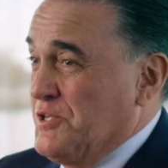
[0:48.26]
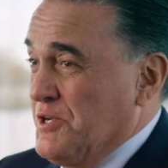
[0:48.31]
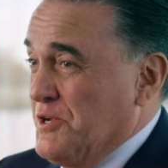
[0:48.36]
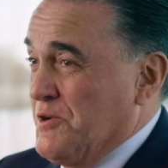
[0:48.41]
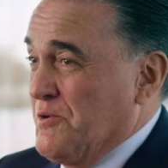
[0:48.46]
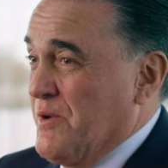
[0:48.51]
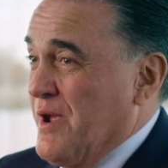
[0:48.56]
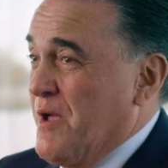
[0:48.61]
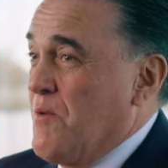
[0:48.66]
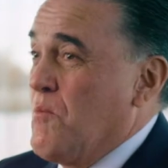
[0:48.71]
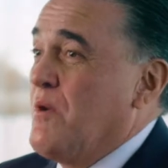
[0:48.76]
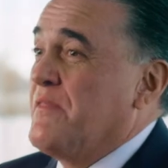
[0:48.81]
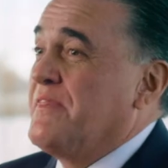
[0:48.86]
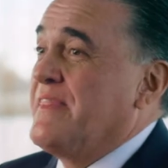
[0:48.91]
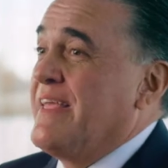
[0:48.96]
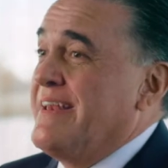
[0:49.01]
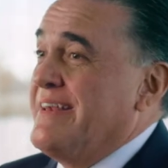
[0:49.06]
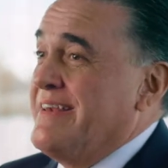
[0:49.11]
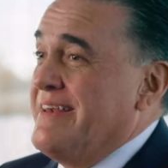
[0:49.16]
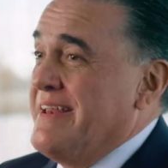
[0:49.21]
do and what
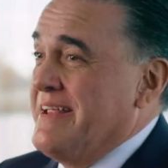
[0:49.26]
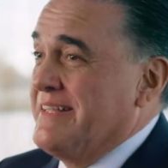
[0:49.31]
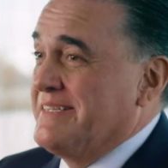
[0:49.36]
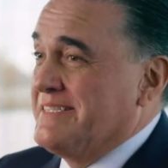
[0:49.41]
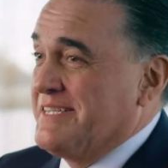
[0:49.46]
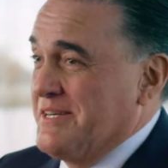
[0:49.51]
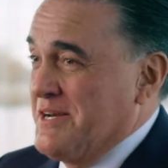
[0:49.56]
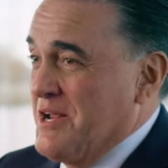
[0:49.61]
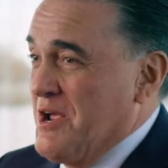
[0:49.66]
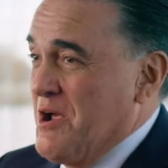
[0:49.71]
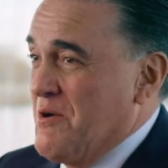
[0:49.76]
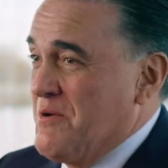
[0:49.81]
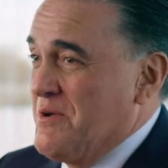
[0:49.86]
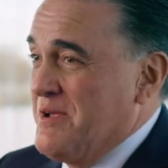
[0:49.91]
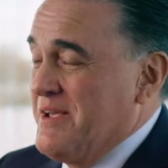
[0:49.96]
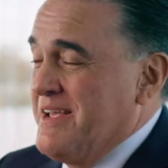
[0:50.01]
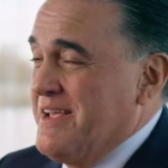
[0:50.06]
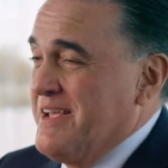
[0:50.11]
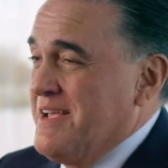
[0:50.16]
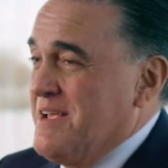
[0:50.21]
they need to know.
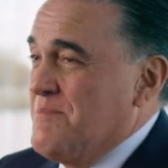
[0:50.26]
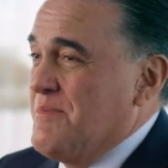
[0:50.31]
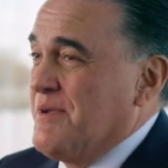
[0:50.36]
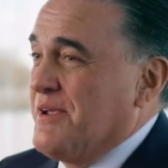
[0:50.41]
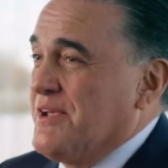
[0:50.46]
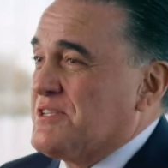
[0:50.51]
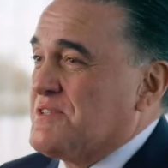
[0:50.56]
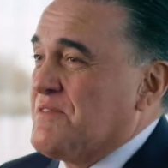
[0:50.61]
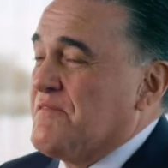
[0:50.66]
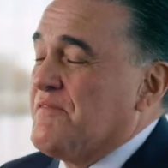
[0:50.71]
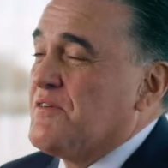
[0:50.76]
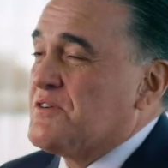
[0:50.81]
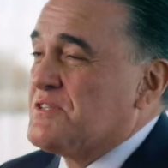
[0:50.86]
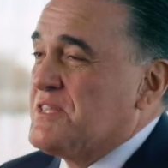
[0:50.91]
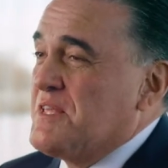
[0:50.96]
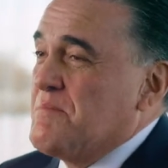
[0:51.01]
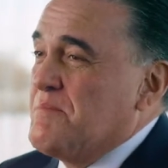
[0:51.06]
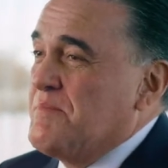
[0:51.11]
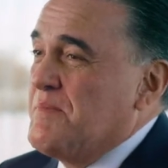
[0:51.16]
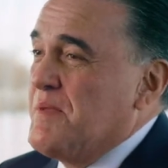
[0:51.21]
Because the first
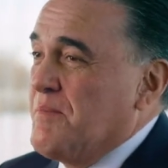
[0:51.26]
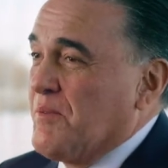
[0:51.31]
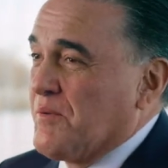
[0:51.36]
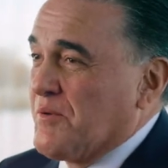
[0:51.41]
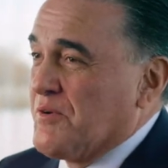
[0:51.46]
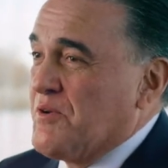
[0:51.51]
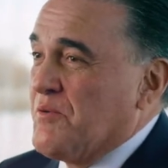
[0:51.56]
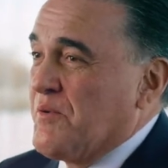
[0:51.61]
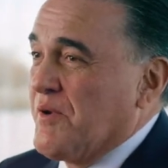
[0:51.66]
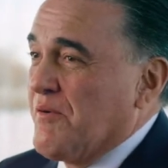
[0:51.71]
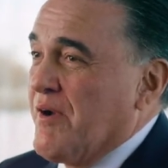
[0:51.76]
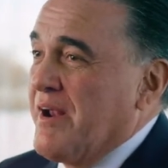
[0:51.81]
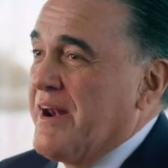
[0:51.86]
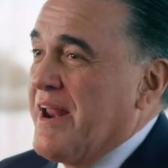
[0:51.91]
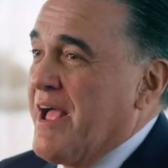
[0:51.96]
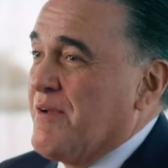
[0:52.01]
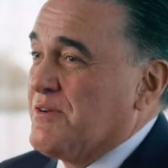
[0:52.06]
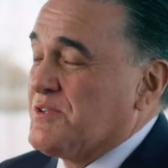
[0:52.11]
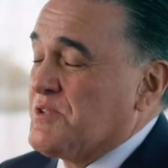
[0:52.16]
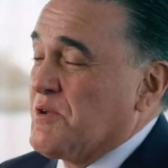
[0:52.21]
thing people are doing right
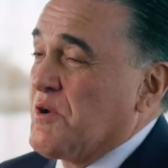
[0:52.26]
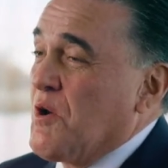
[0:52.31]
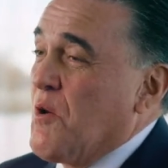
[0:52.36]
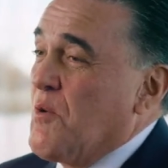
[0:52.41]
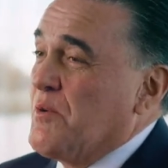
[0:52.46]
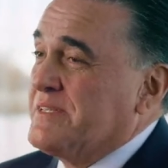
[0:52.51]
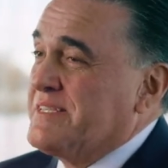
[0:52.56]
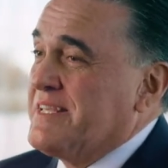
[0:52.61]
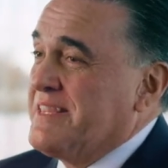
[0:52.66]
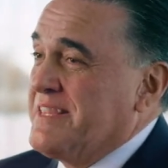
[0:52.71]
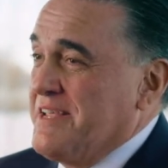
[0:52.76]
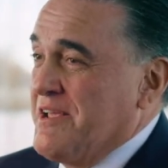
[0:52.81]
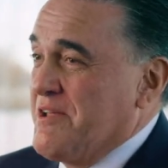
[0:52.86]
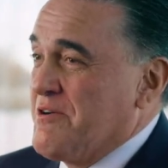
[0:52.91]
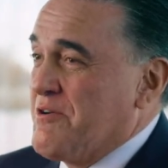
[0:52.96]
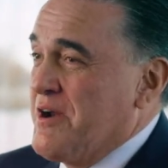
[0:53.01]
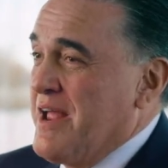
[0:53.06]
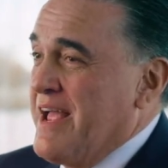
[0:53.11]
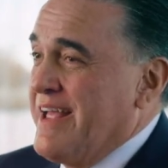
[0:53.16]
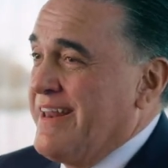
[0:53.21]
now is they're going to the
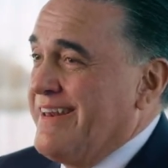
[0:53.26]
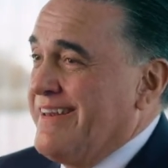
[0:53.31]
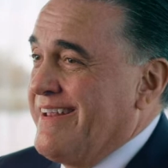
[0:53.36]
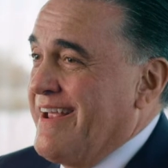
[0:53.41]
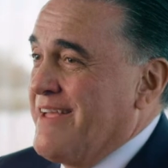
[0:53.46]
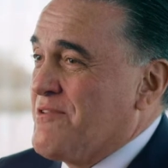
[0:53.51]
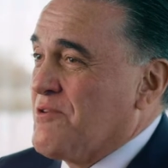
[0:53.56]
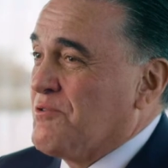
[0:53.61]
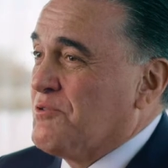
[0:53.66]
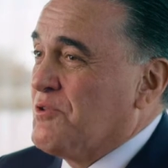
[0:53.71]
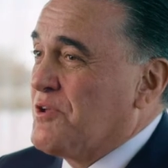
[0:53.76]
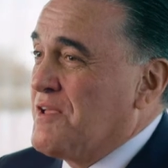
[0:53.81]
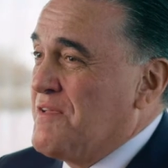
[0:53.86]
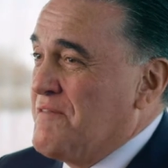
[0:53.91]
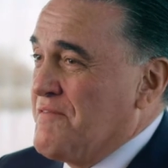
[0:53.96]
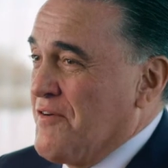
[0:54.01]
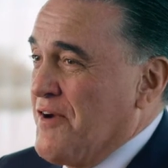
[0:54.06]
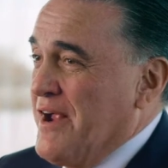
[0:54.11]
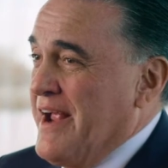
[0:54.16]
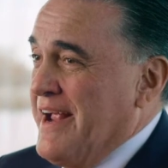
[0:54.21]
internet and they're looking
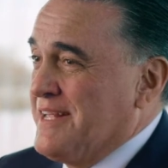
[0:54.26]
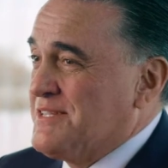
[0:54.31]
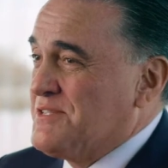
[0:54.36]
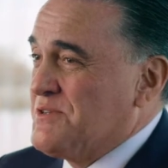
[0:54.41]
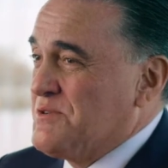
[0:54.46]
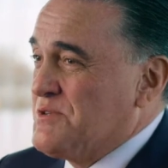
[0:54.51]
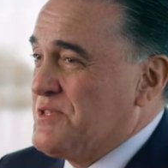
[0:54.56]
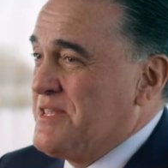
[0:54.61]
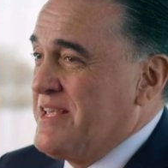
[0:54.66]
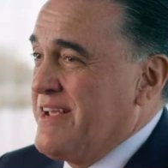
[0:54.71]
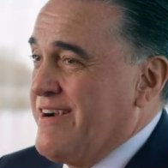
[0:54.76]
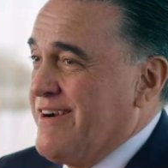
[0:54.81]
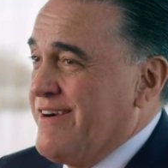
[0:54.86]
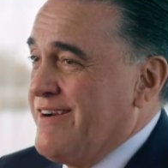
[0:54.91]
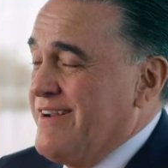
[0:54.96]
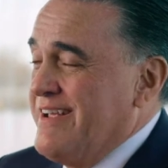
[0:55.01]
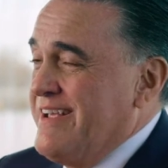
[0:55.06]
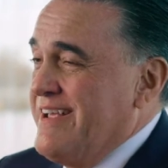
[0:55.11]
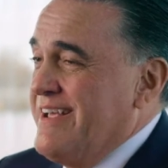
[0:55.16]
for answers there,